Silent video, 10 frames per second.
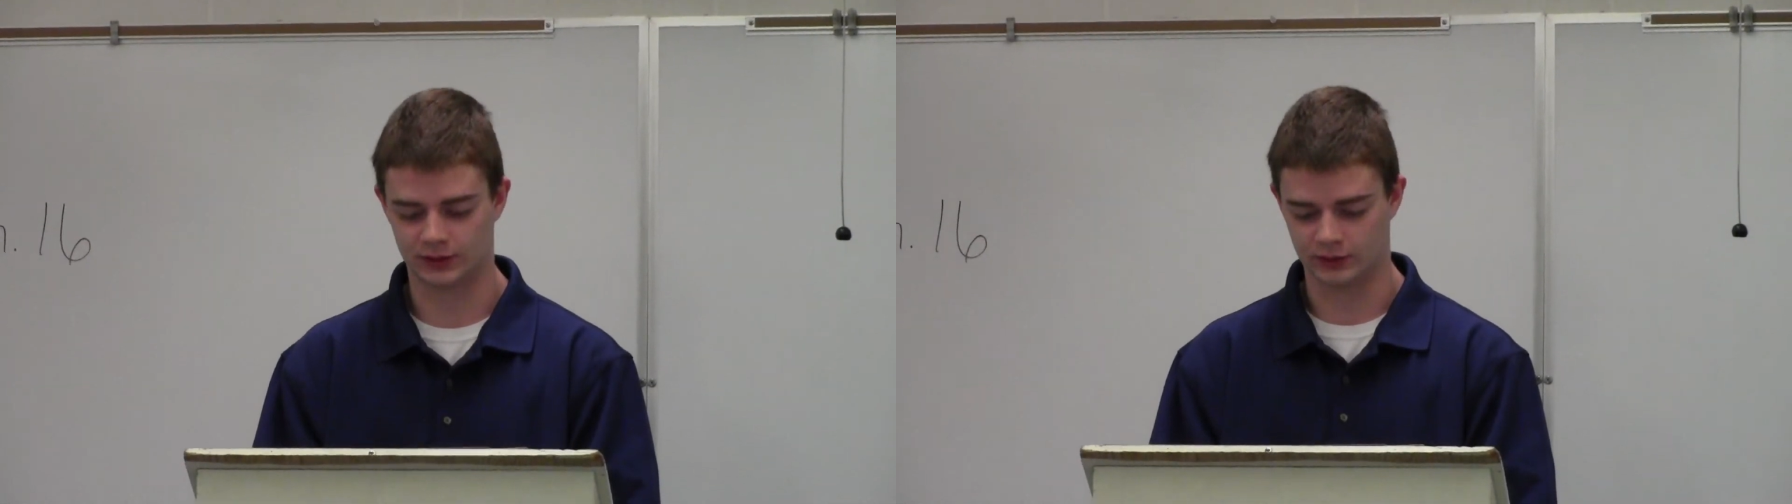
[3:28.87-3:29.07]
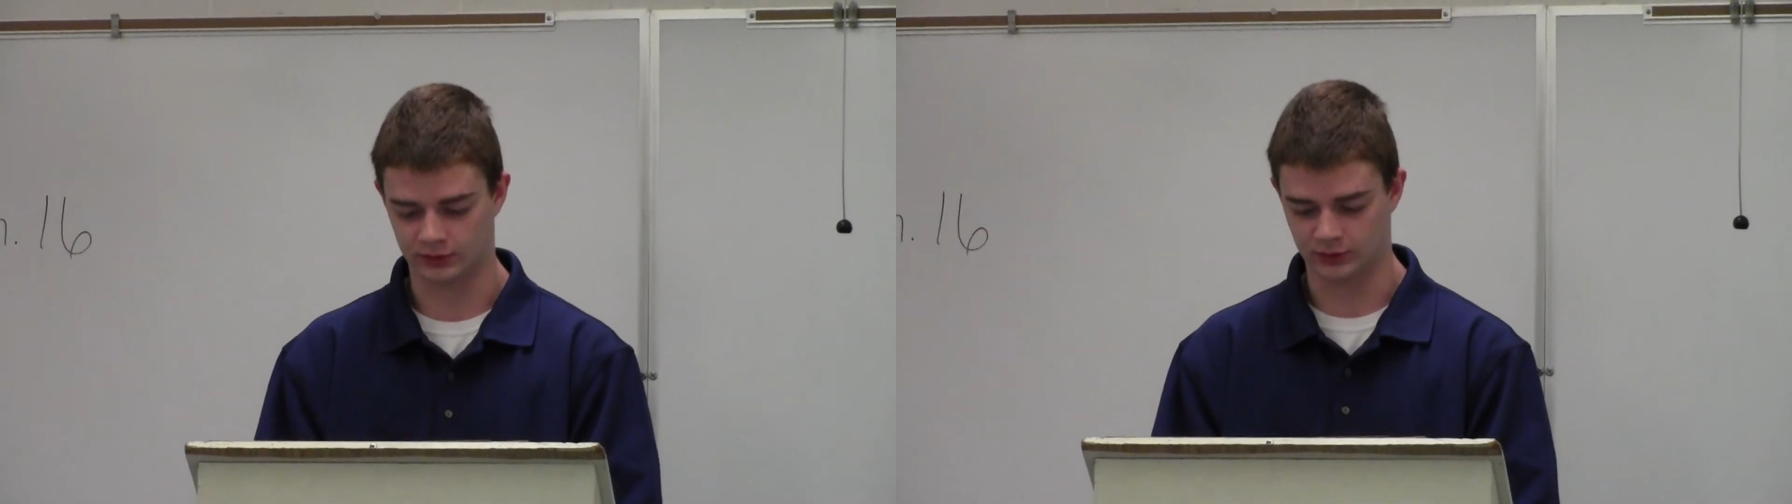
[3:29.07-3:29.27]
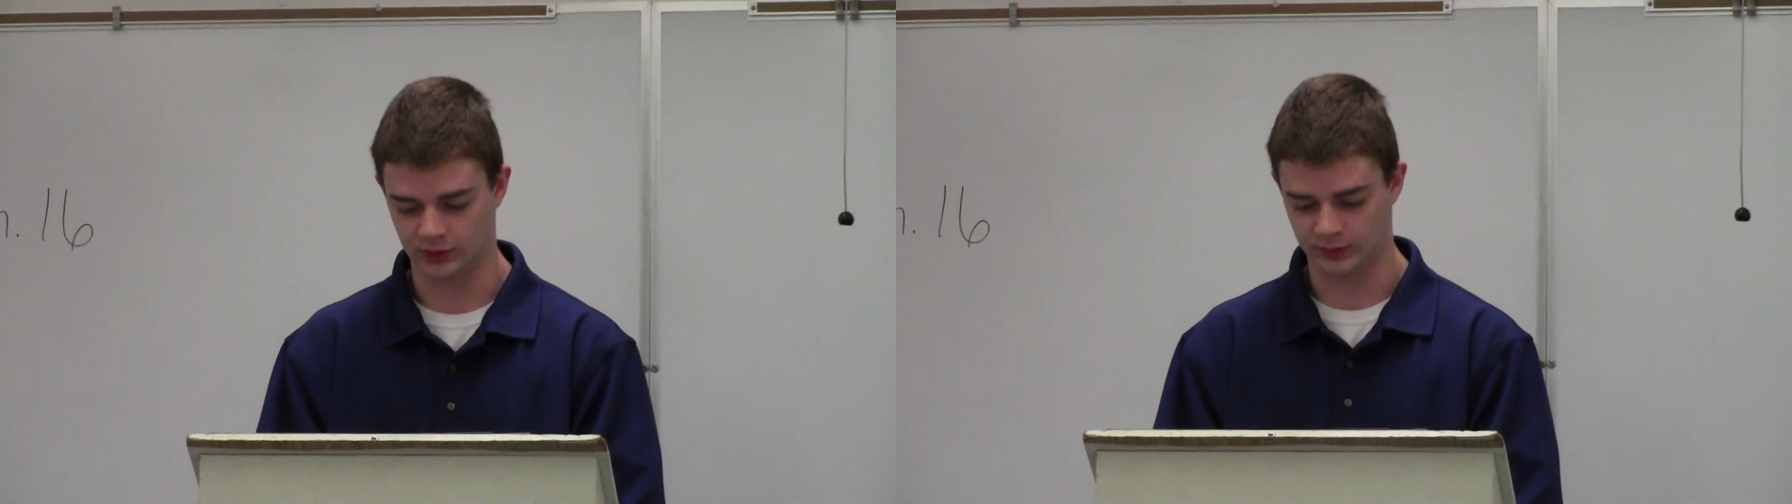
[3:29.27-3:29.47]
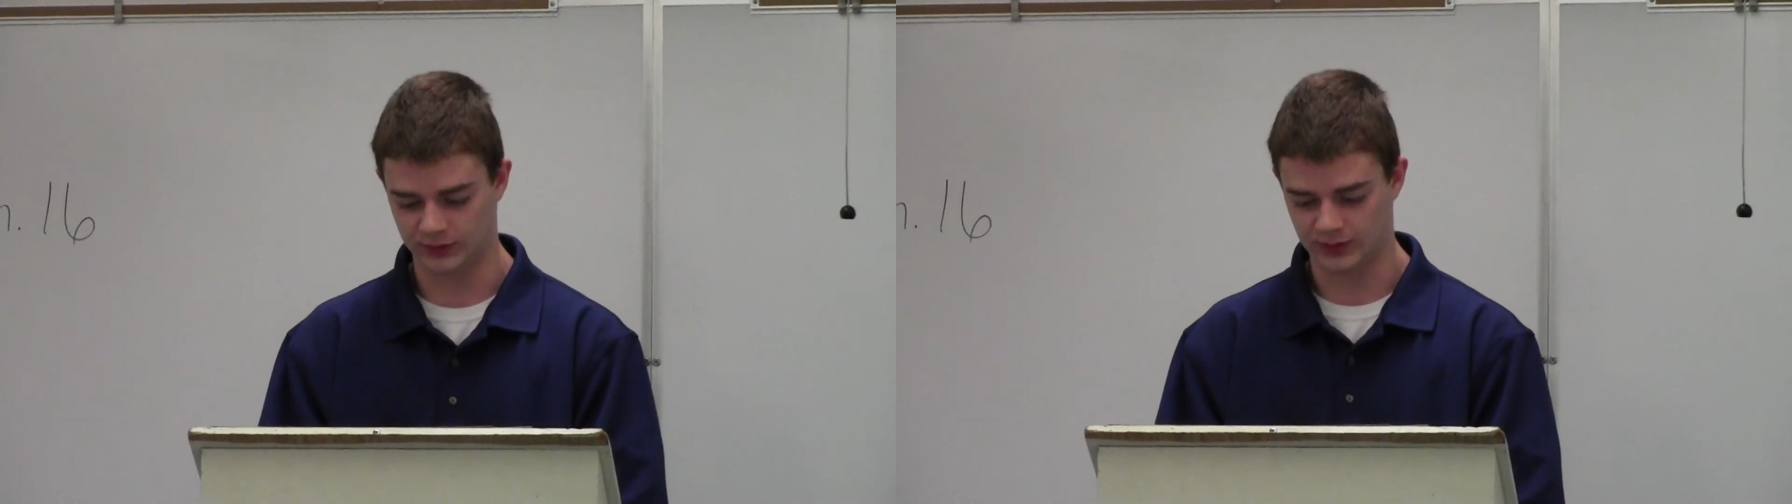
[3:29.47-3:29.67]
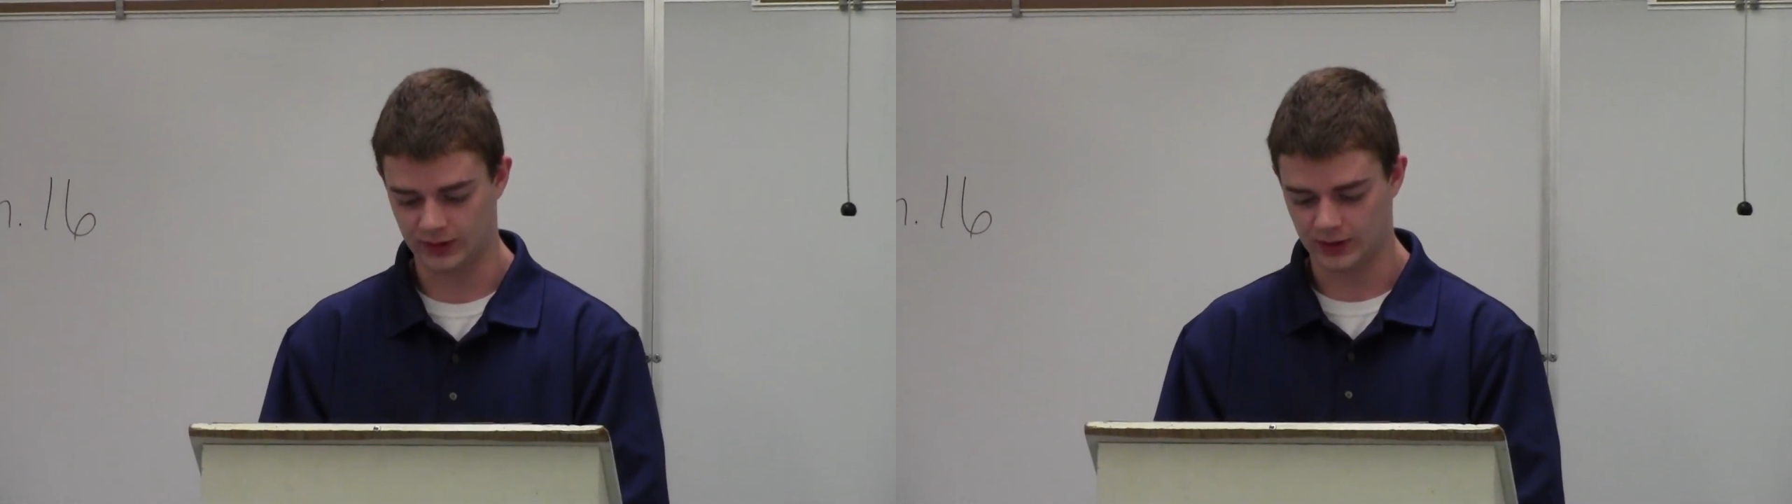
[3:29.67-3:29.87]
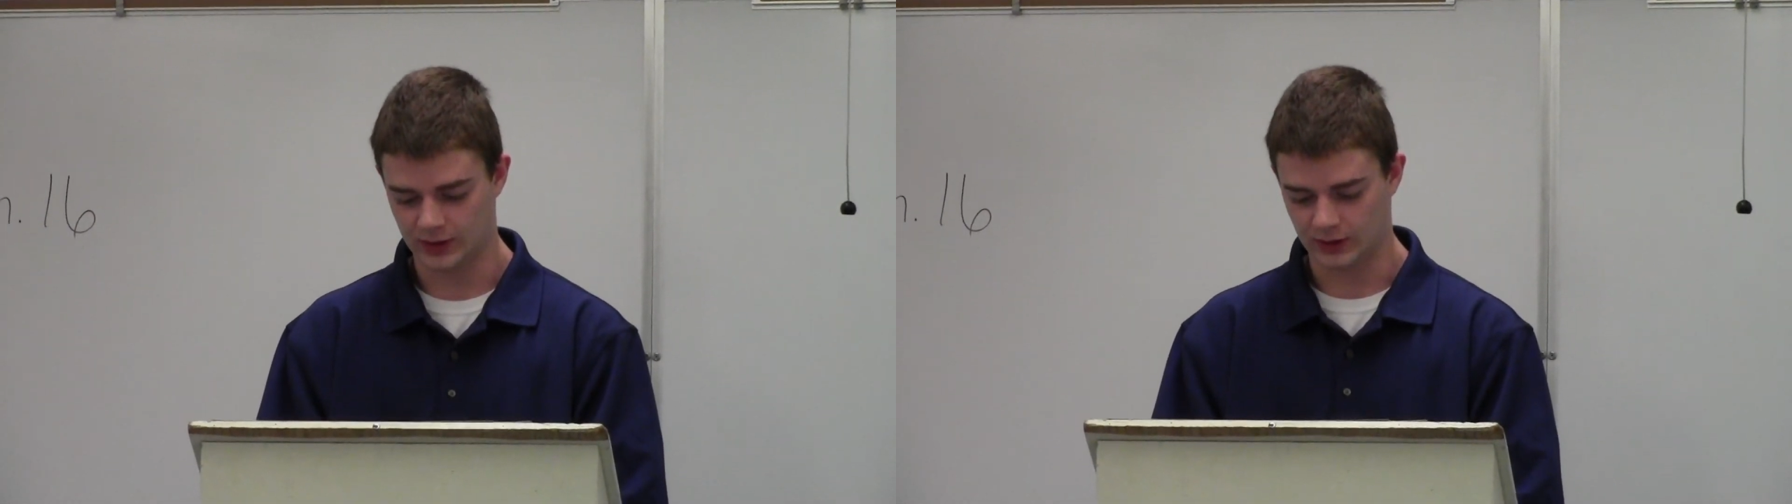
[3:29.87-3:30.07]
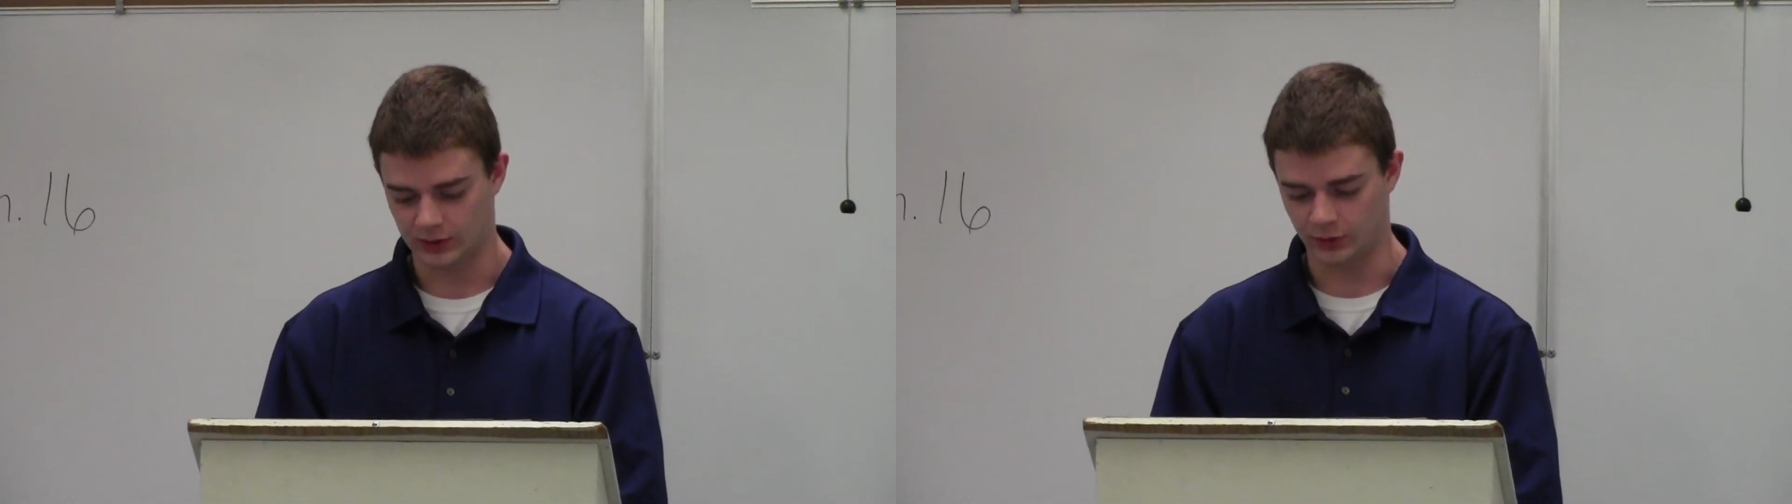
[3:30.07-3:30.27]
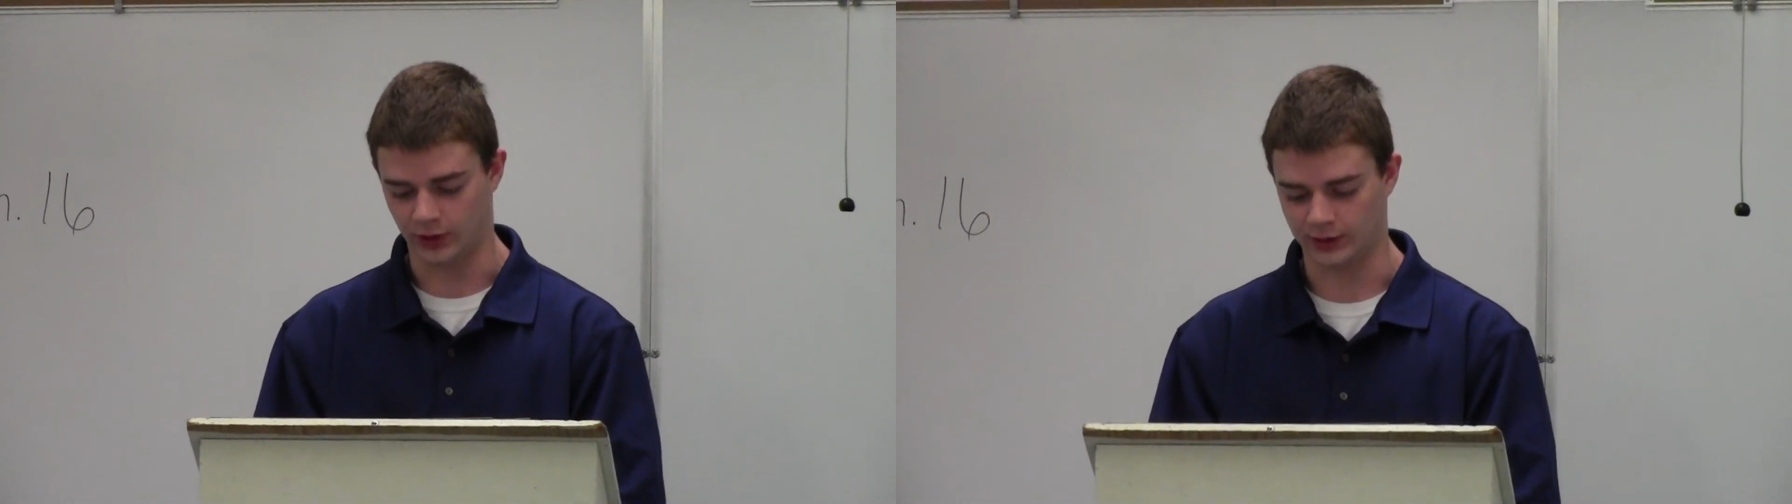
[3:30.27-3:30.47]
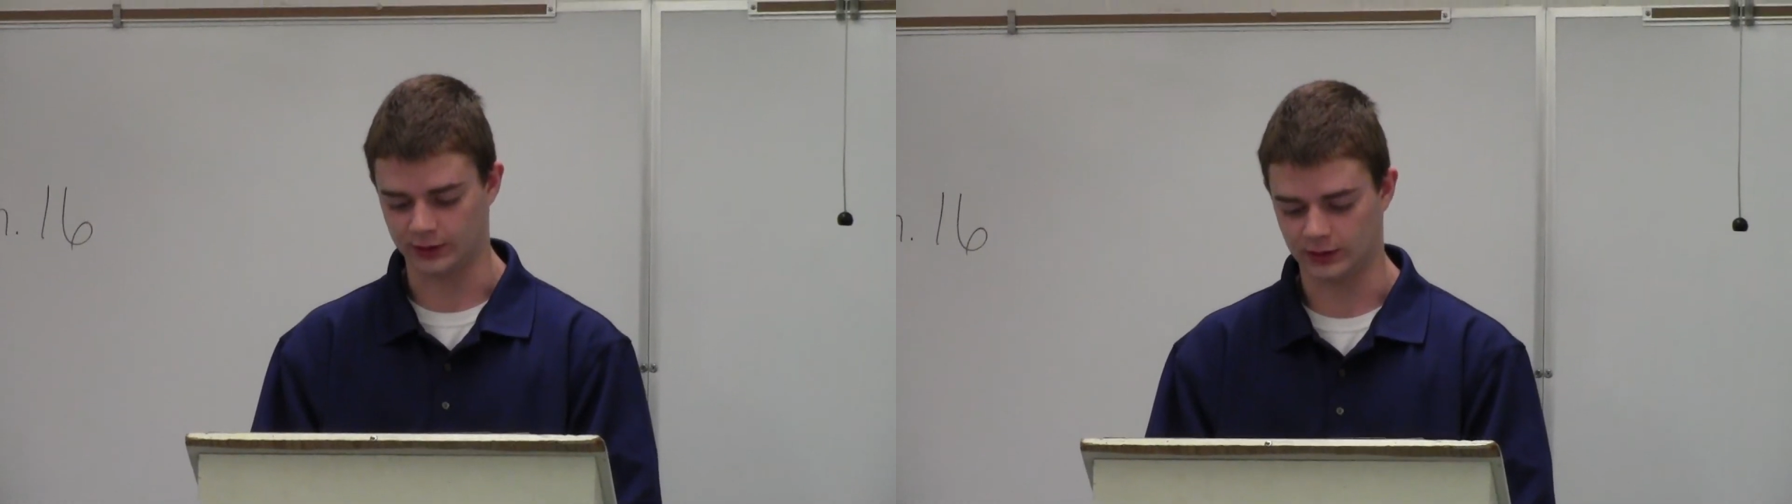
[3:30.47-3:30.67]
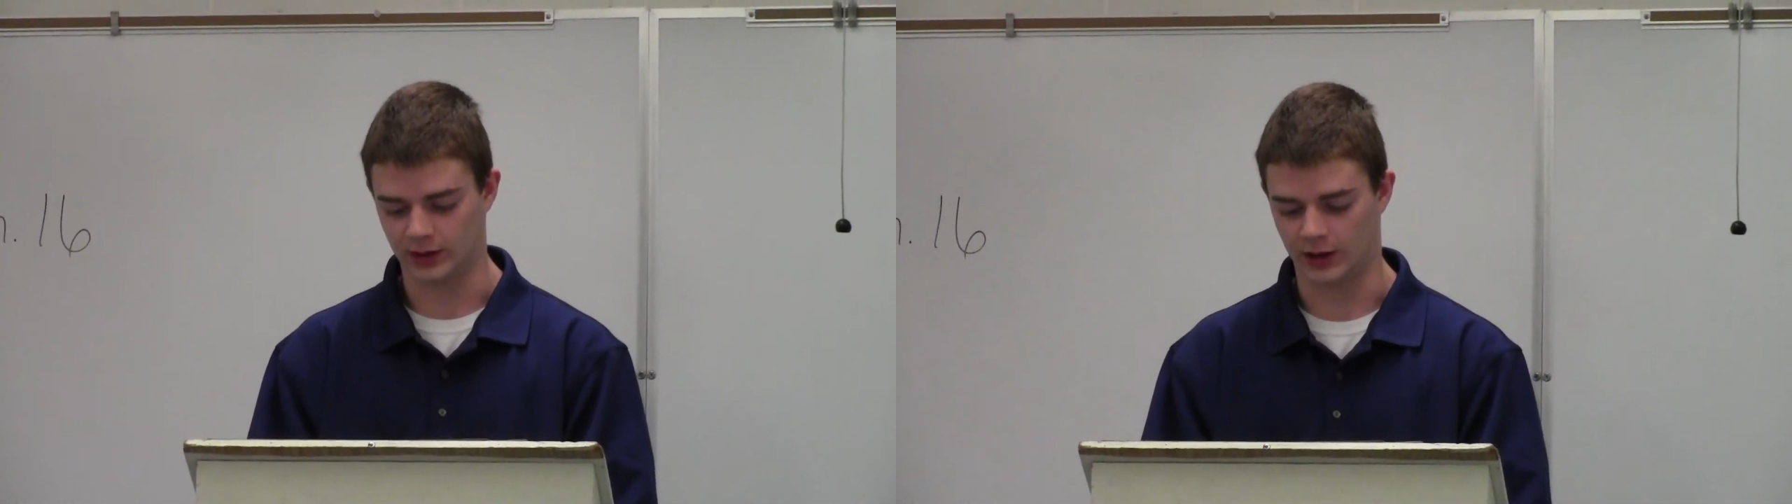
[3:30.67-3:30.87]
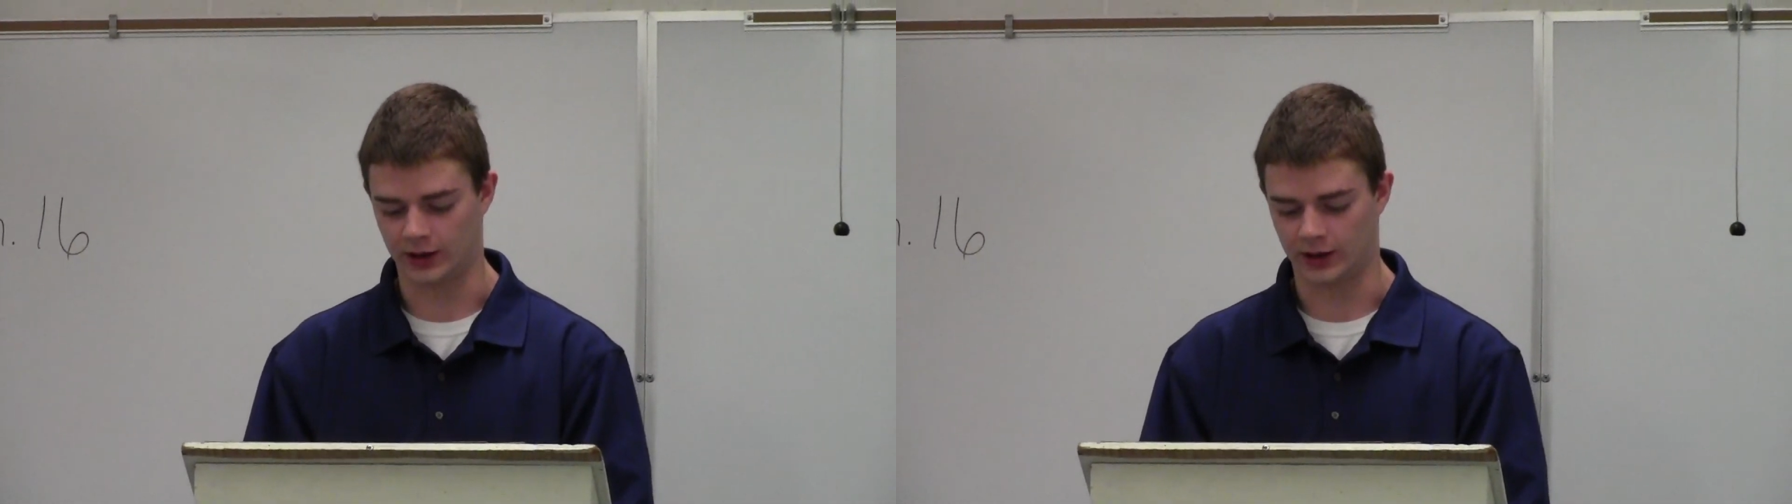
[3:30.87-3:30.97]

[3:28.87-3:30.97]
social groups who are in